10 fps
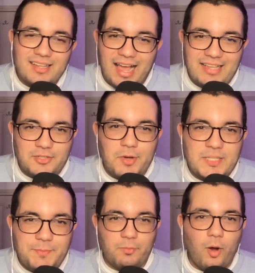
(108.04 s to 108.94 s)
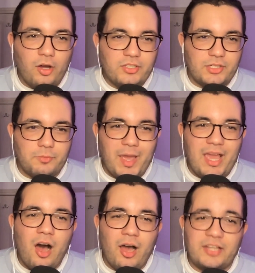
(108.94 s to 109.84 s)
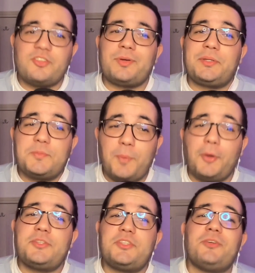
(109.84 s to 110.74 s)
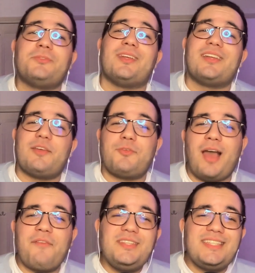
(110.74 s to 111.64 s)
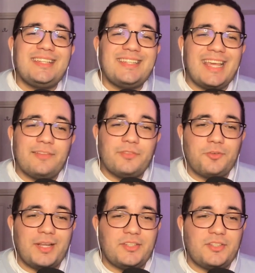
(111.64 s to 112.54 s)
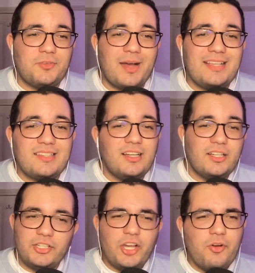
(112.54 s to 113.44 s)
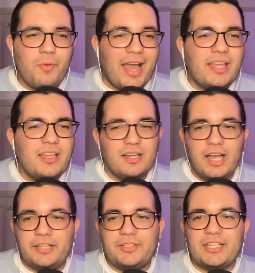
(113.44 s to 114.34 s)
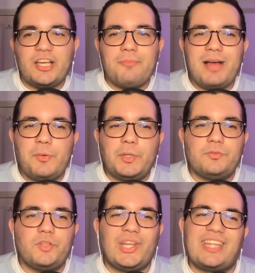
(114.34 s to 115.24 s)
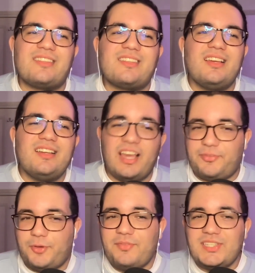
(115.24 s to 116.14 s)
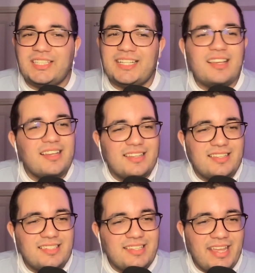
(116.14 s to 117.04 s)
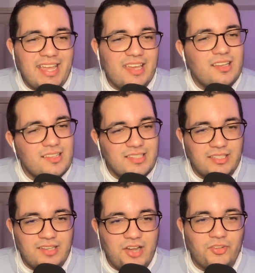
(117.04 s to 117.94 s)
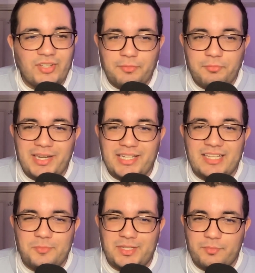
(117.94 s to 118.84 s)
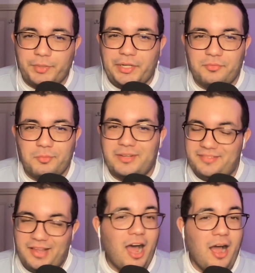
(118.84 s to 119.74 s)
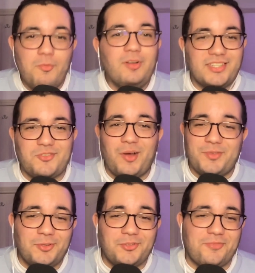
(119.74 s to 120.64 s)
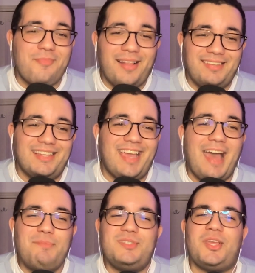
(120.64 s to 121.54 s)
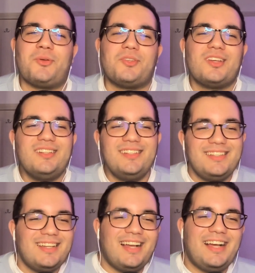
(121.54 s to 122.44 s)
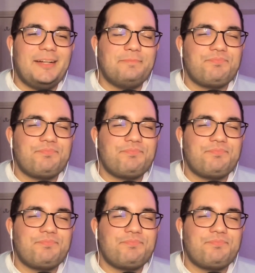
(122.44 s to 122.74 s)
As always, be warned, we are entering a spoiler zone. If you haven't seen the end of the Traitors US, go away, and you can come back when you've done it. If you have seen it, stay here, sit down, and get ready as we debrief what I will describe as quite a traumatic episode. There's